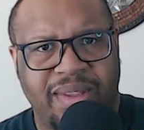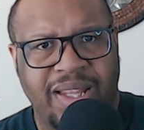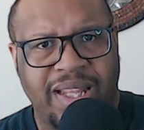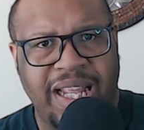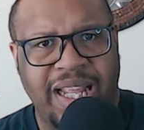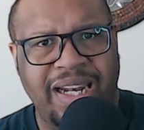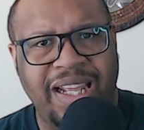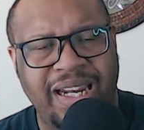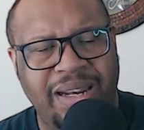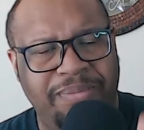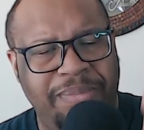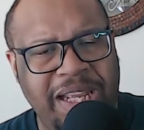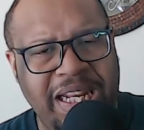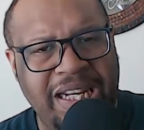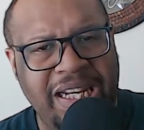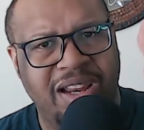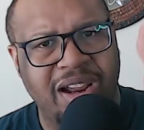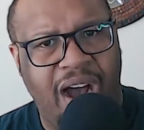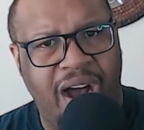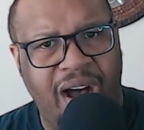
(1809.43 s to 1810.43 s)
There need to be
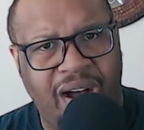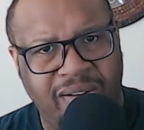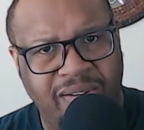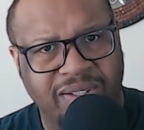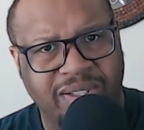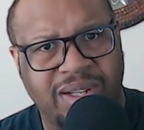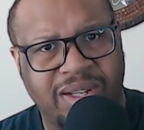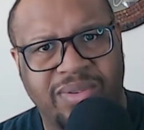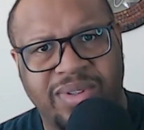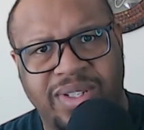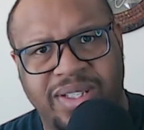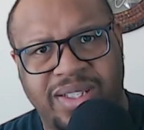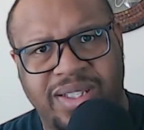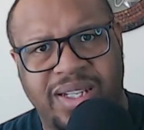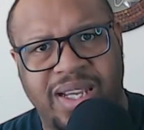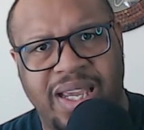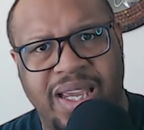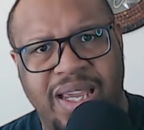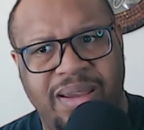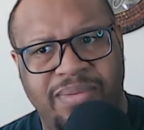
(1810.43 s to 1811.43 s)
dogs on this
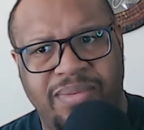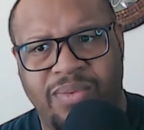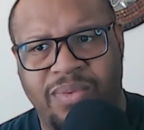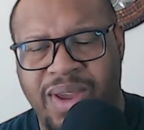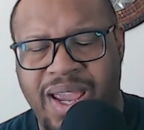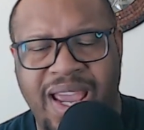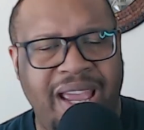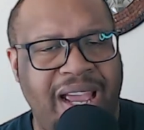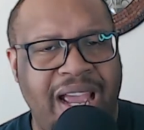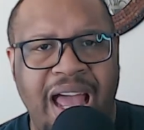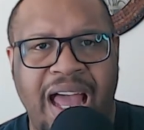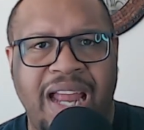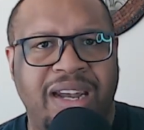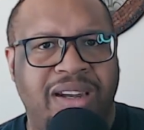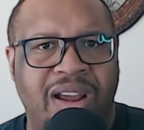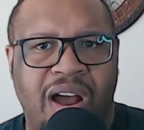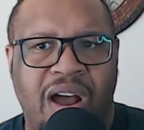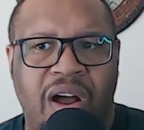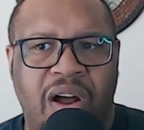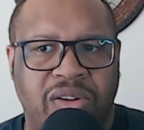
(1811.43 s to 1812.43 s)
team. We ain't
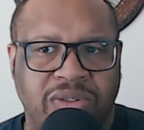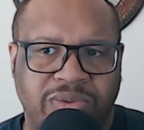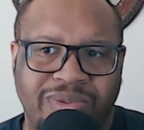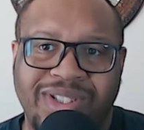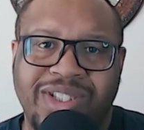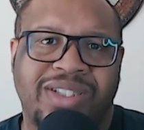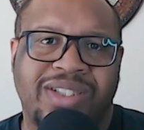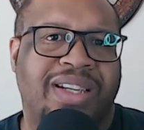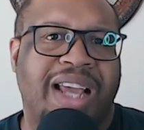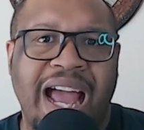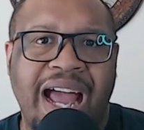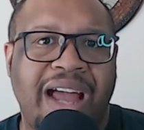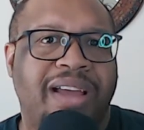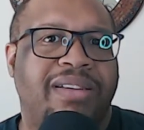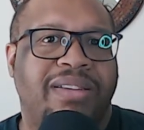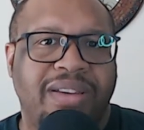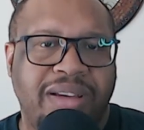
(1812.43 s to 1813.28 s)
got dogs. We just got